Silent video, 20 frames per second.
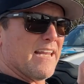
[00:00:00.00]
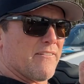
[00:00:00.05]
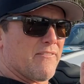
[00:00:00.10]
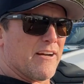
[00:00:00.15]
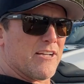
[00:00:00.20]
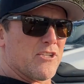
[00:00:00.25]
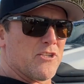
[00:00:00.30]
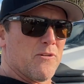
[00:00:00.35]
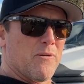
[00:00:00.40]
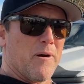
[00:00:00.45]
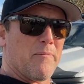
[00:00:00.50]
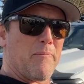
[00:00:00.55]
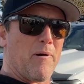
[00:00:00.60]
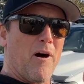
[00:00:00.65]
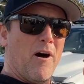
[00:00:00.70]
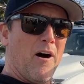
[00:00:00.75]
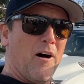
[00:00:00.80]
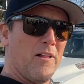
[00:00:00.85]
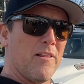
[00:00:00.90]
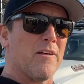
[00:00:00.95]
if I do up
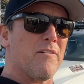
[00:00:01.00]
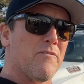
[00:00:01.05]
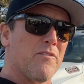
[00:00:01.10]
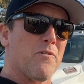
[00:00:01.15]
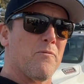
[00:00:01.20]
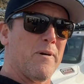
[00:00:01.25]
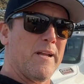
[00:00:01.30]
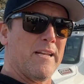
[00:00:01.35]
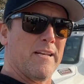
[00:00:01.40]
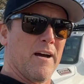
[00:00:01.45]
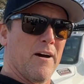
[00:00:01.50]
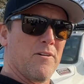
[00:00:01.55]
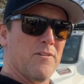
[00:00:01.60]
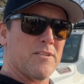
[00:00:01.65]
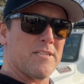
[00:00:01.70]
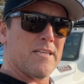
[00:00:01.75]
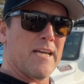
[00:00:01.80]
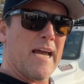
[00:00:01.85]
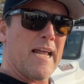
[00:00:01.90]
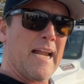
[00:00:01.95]
all of the
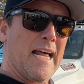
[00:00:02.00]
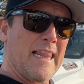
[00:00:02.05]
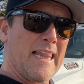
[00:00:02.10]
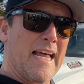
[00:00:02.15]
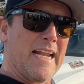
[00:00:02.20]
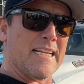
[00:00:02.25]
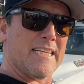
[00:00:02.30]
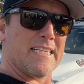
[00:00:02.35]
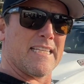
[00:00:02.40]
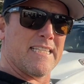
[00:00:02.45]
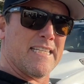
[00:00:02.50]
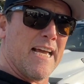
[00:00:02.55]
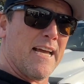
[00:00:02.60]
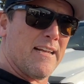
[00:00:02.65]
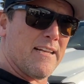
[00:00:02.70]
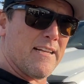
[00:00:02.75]
windows and I let it sit,